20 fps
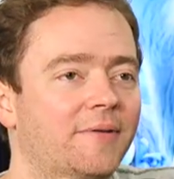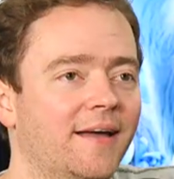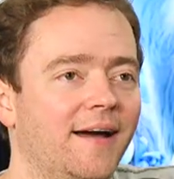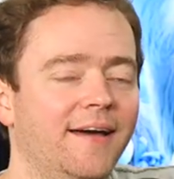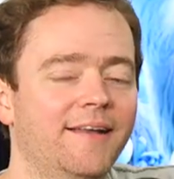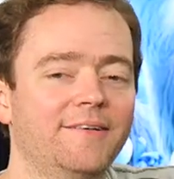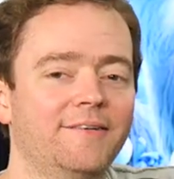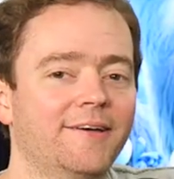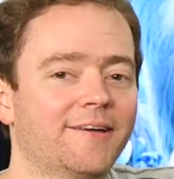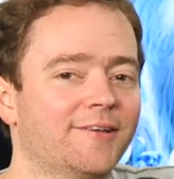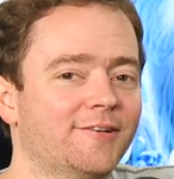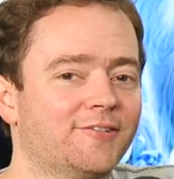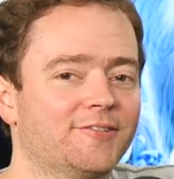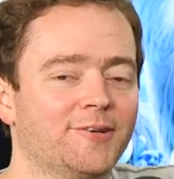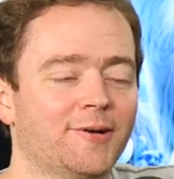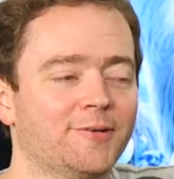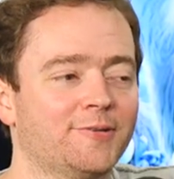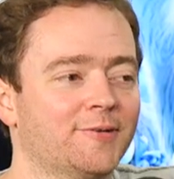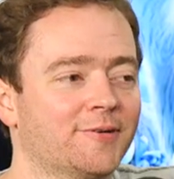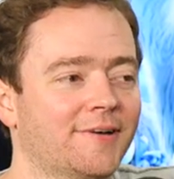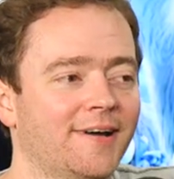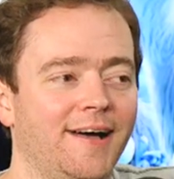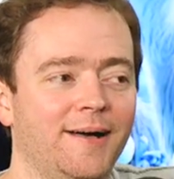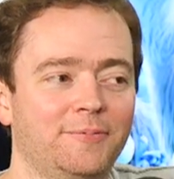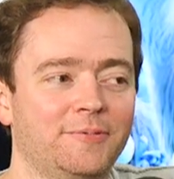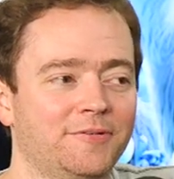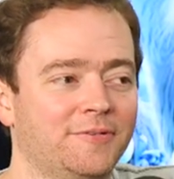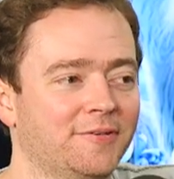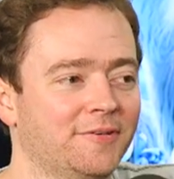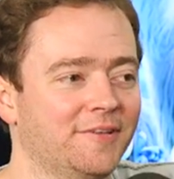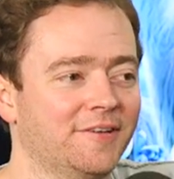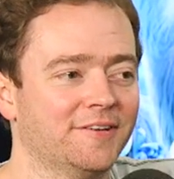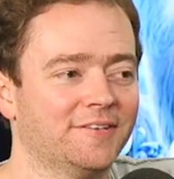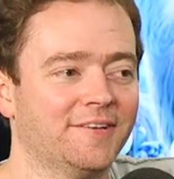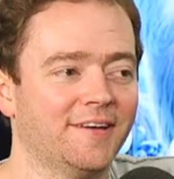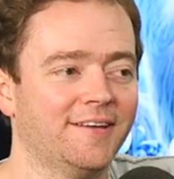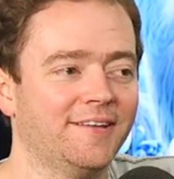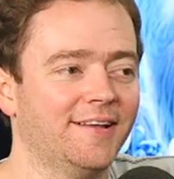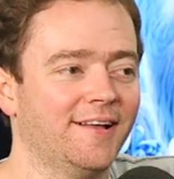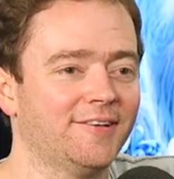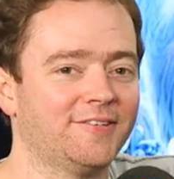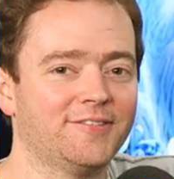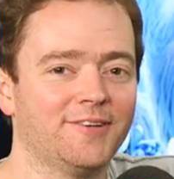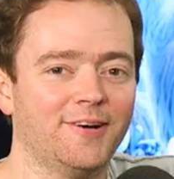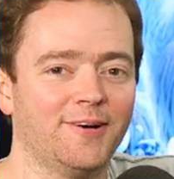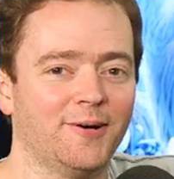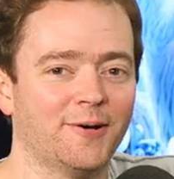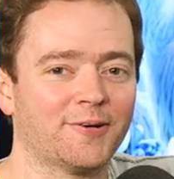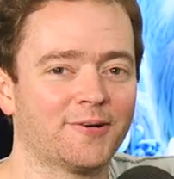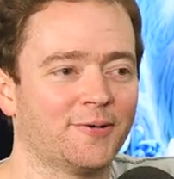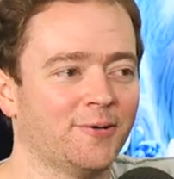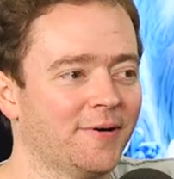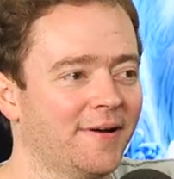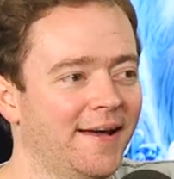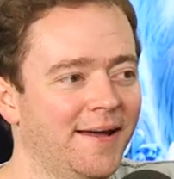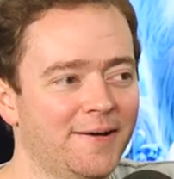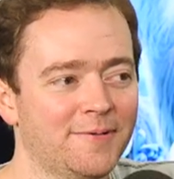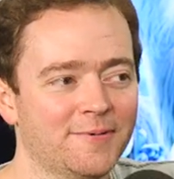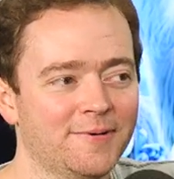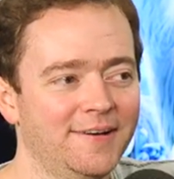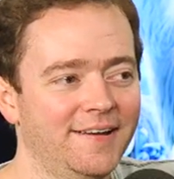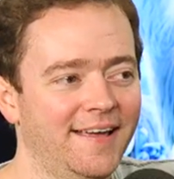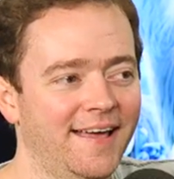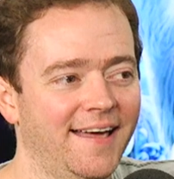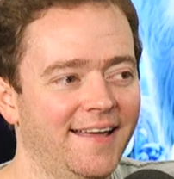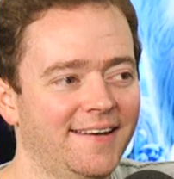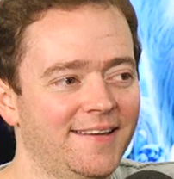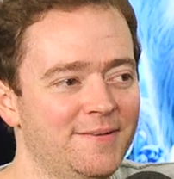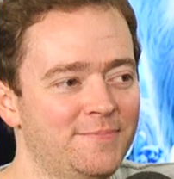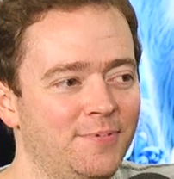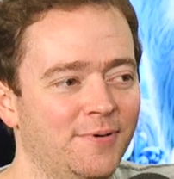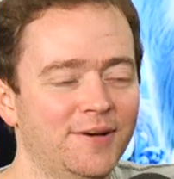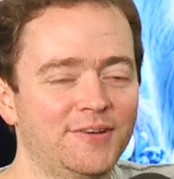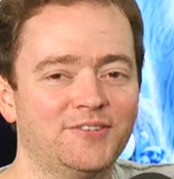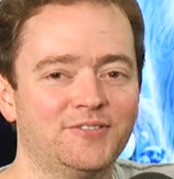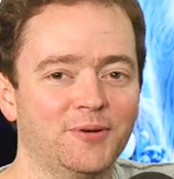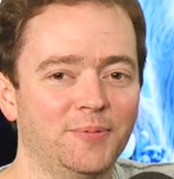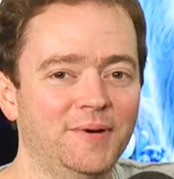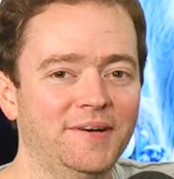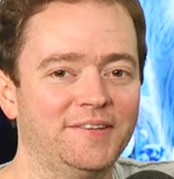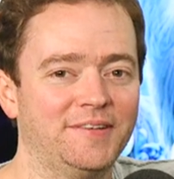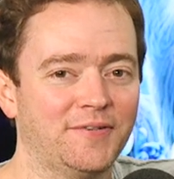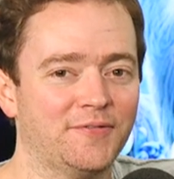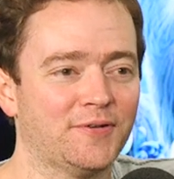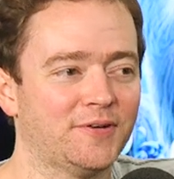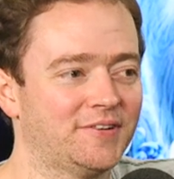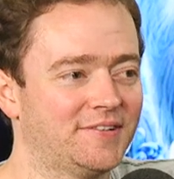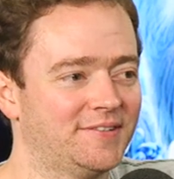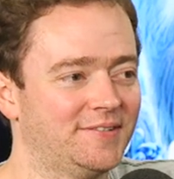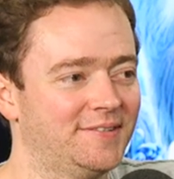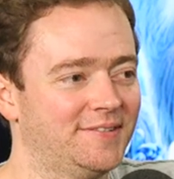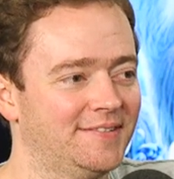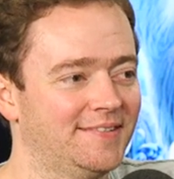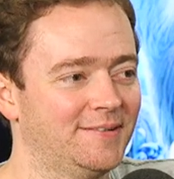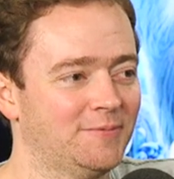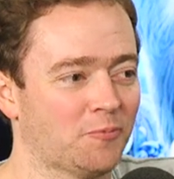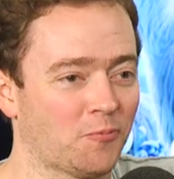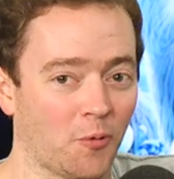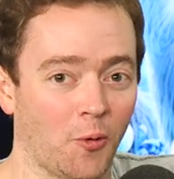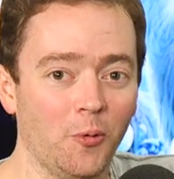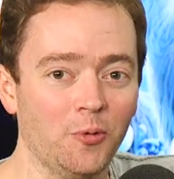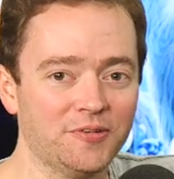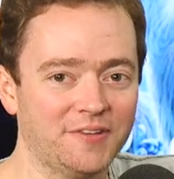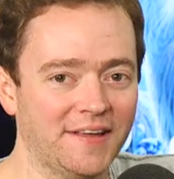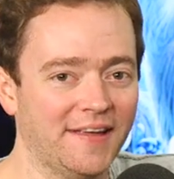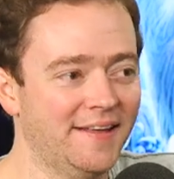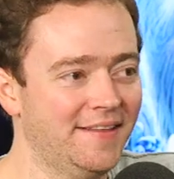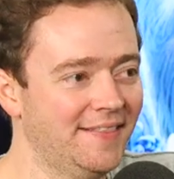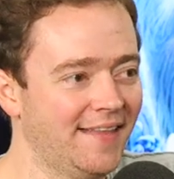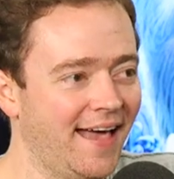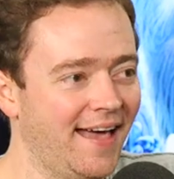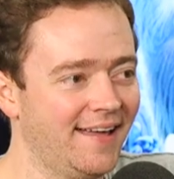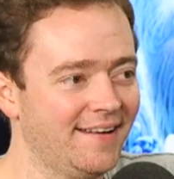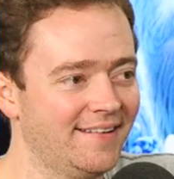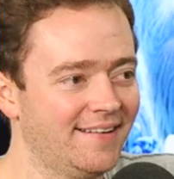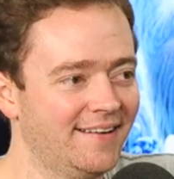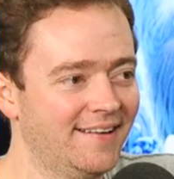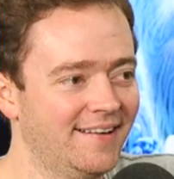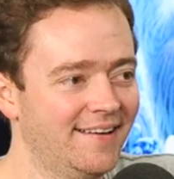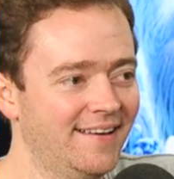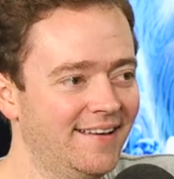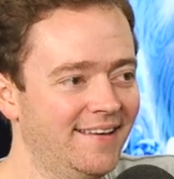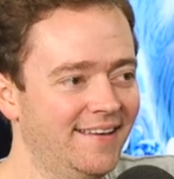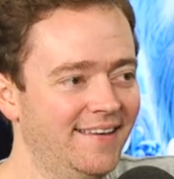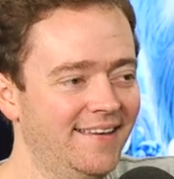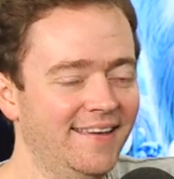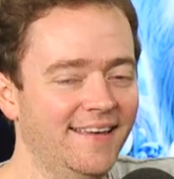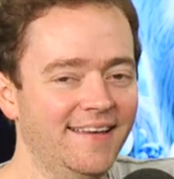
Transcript: kind of liking Sharlto Copley for this. I saw Hardcore Henry, and he plays so many different roles in that. Yeah, he's